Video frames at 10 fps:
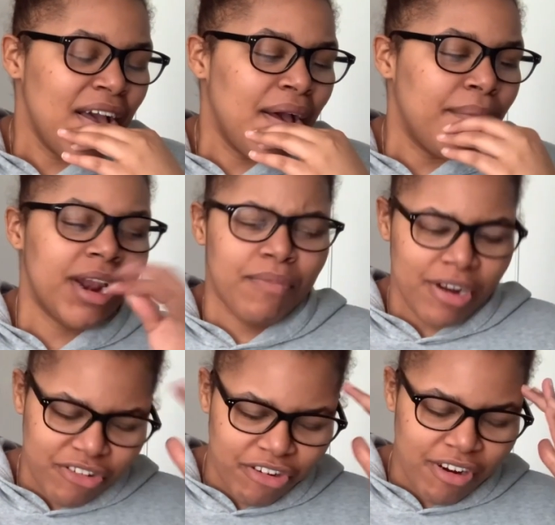But I'm pretty
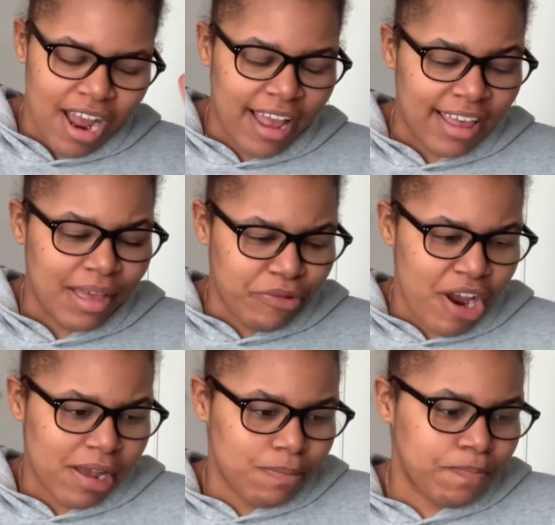sure I can keep
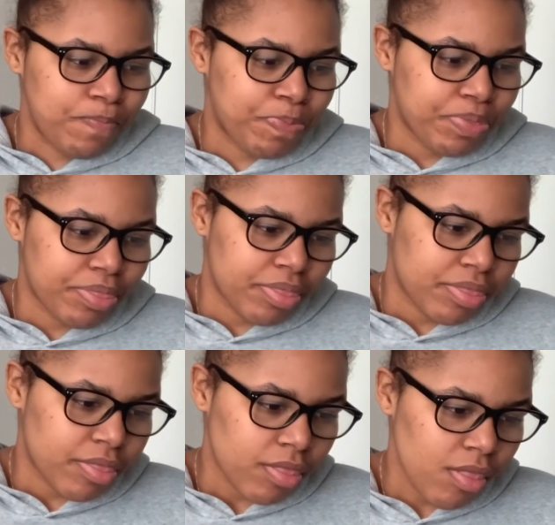track.
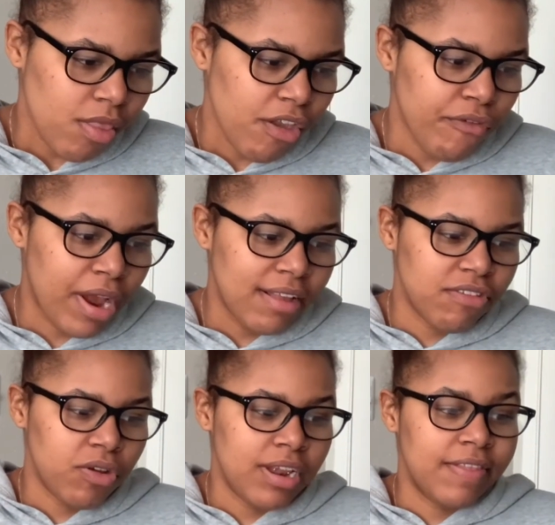Right? So
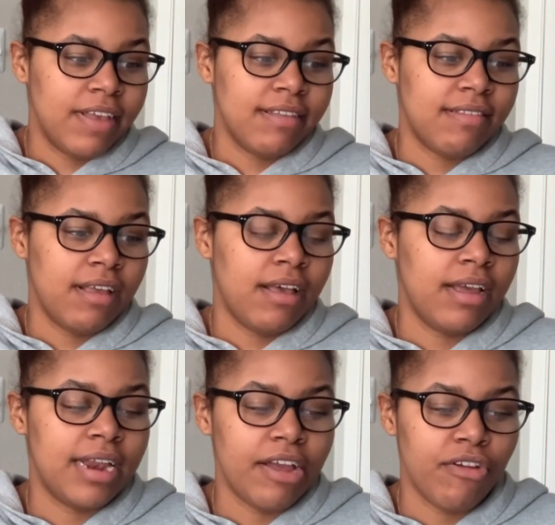you did this.
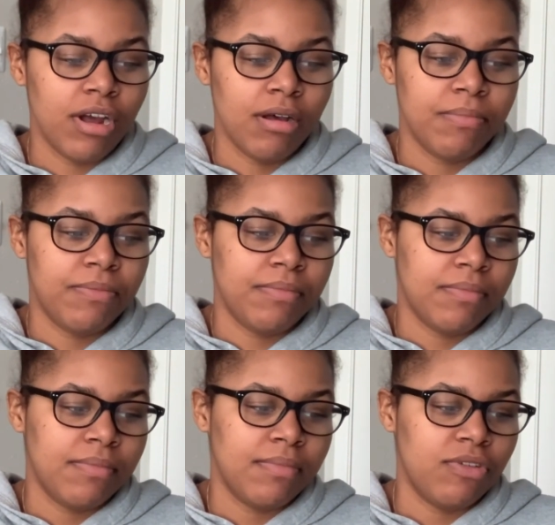Now you're up.
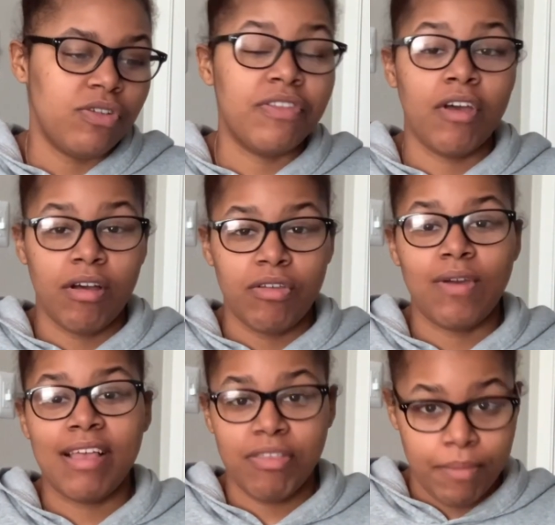You
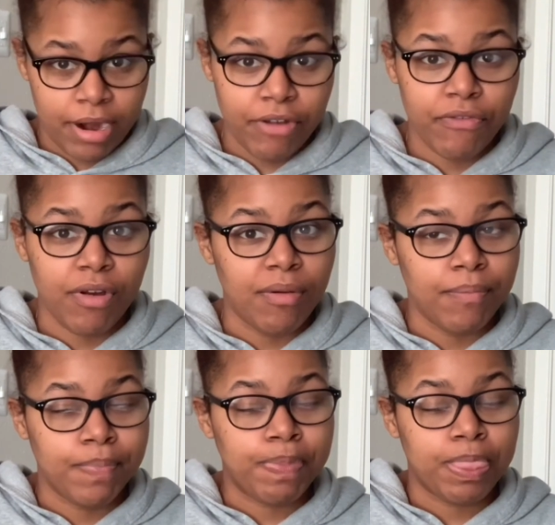got the money
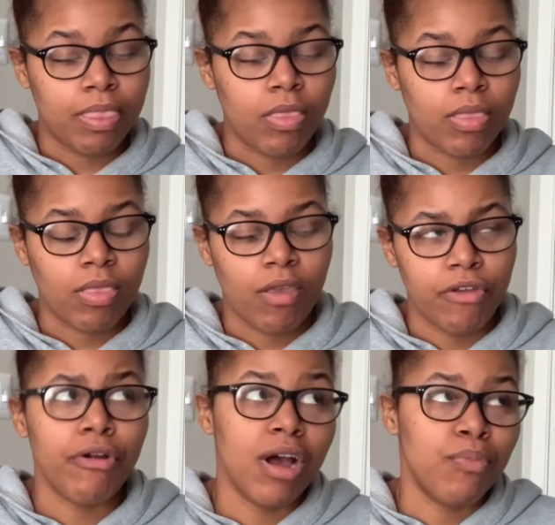from
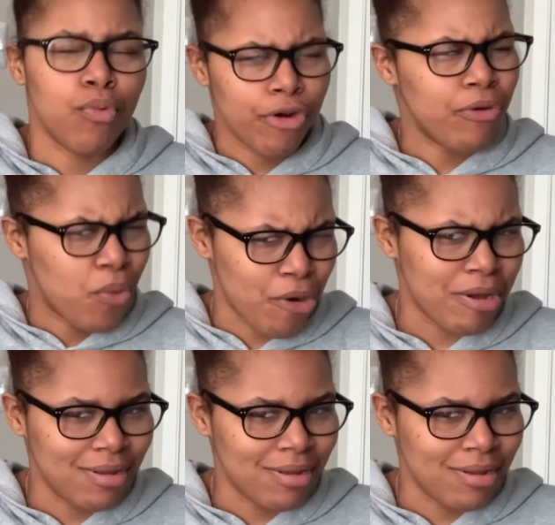your Upwork work.